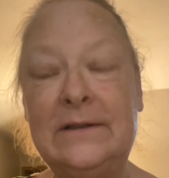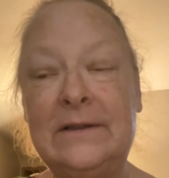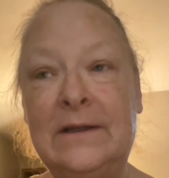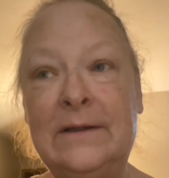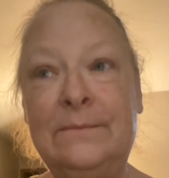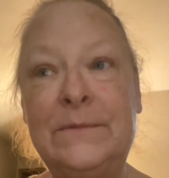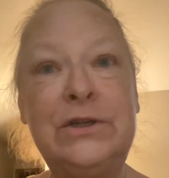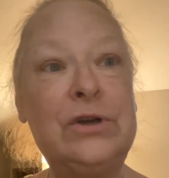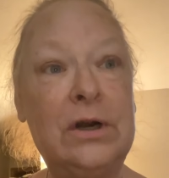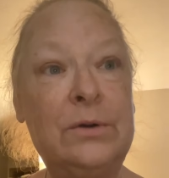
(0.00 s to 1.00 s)
um, the
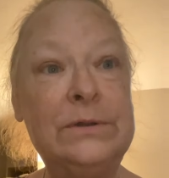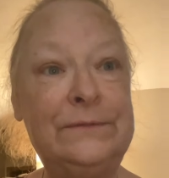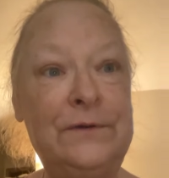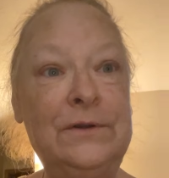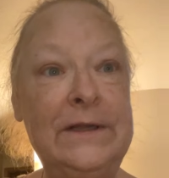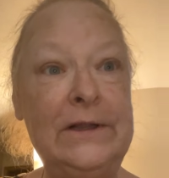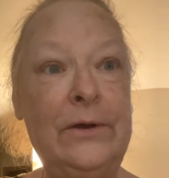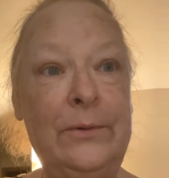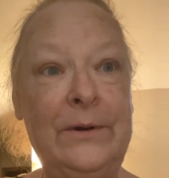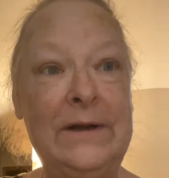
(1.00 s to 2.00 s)
truck was fully
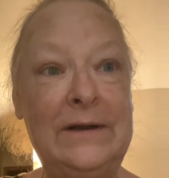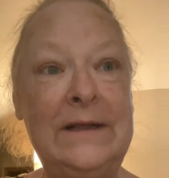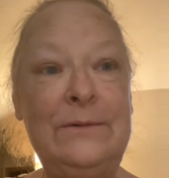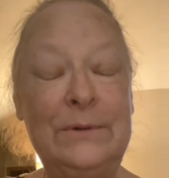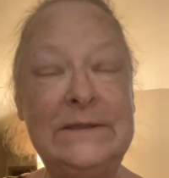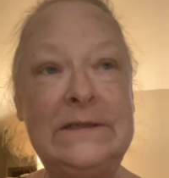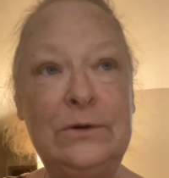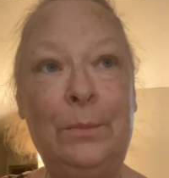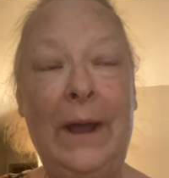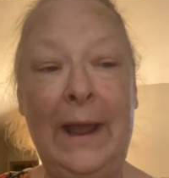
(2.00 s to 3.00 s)
loaded, he was
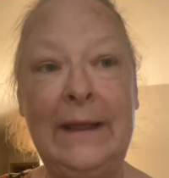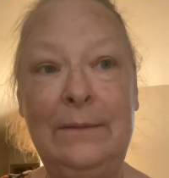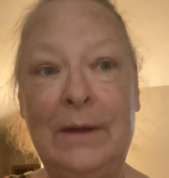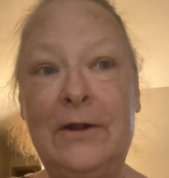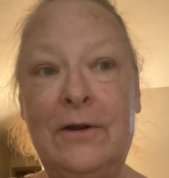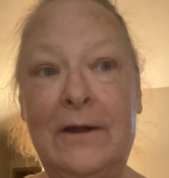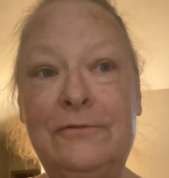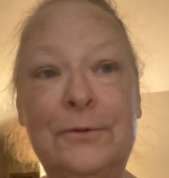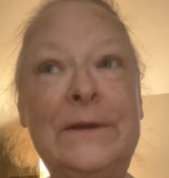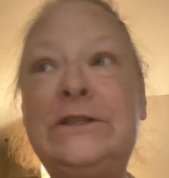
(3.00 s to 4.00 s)
still packing my
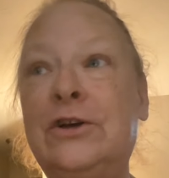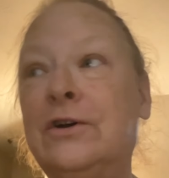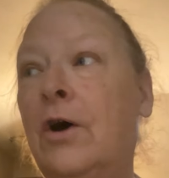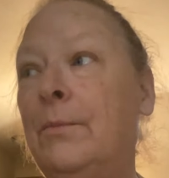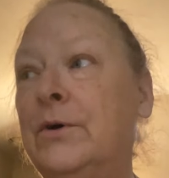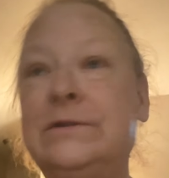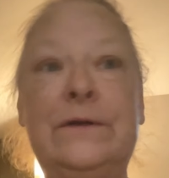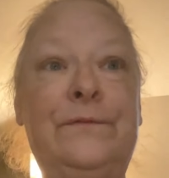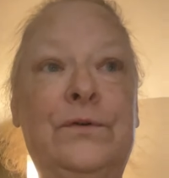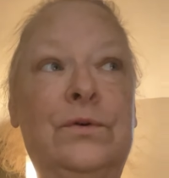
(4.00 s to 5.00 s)
craft room. It took almost a
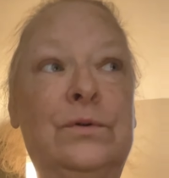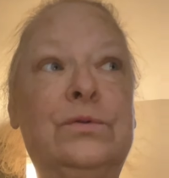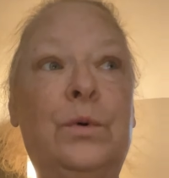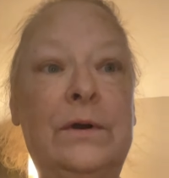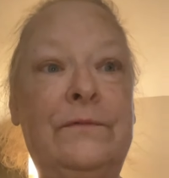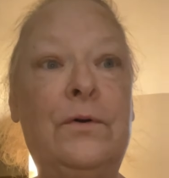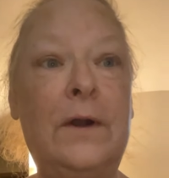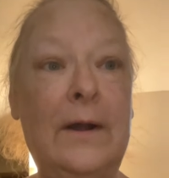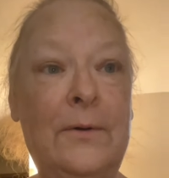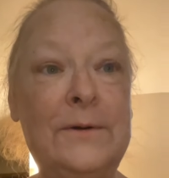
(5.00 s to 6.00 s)
full 24
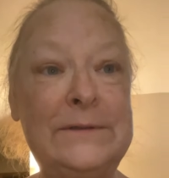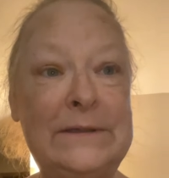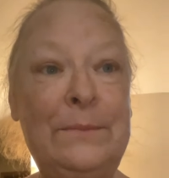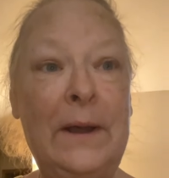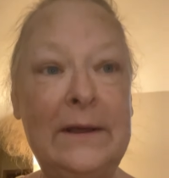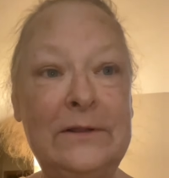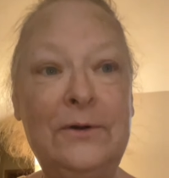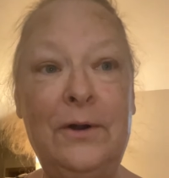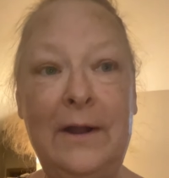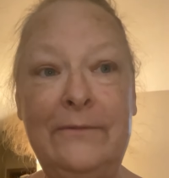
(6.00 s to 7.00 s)
hours to pack the
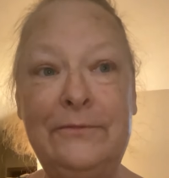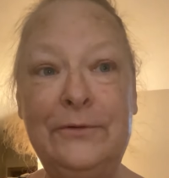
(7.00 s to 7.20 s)
craft